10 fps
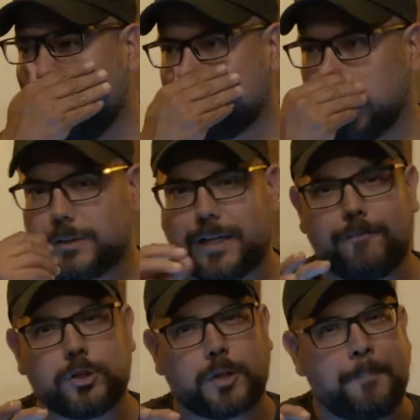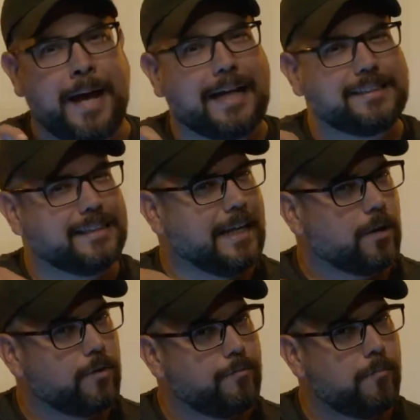So it was kind of just a passing
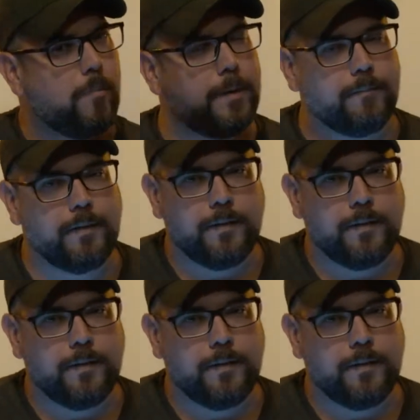narrative moment,